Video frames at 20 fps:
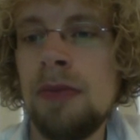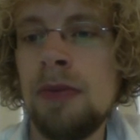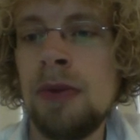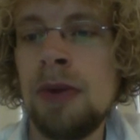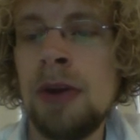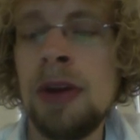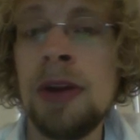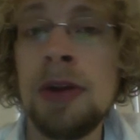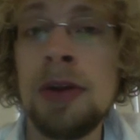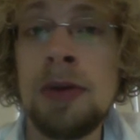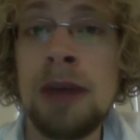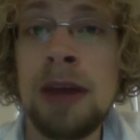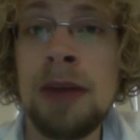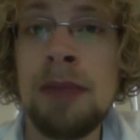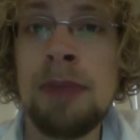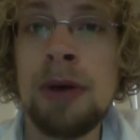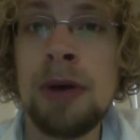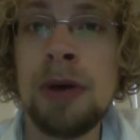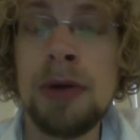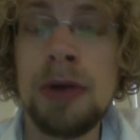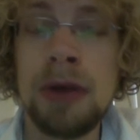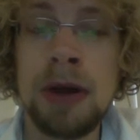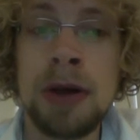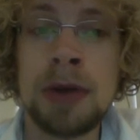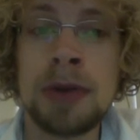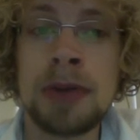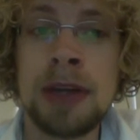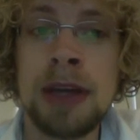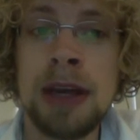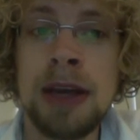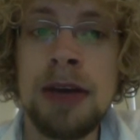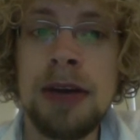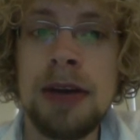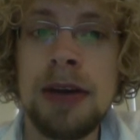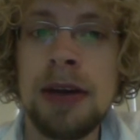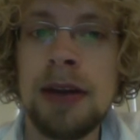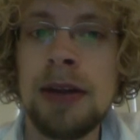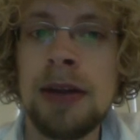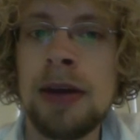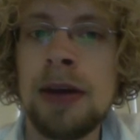we're in the right boat
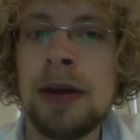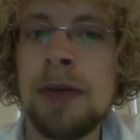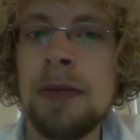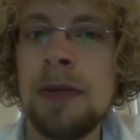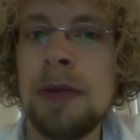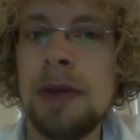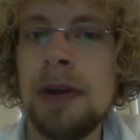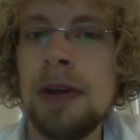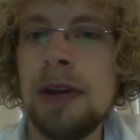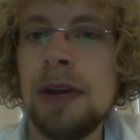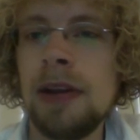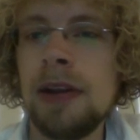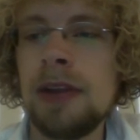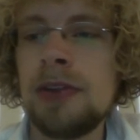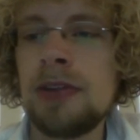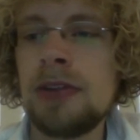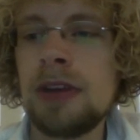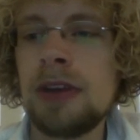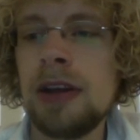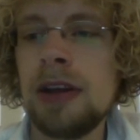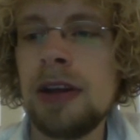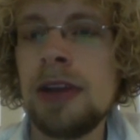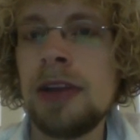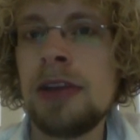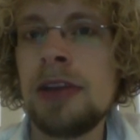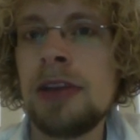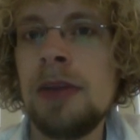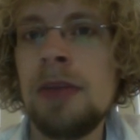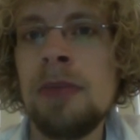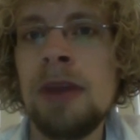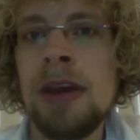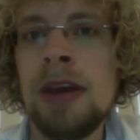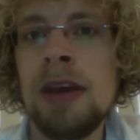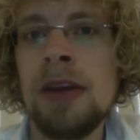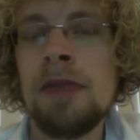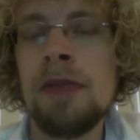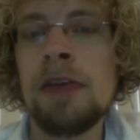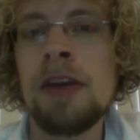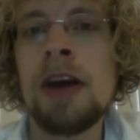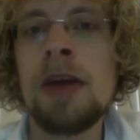altogether, and let's keep
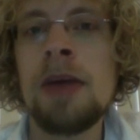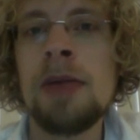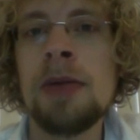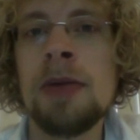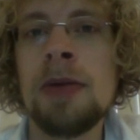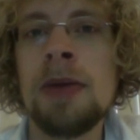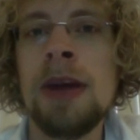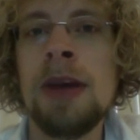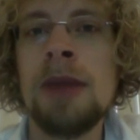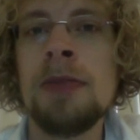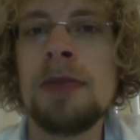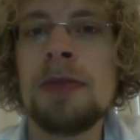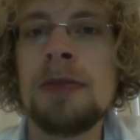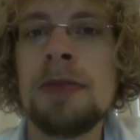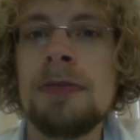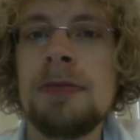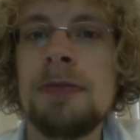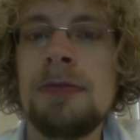making phenomenal games.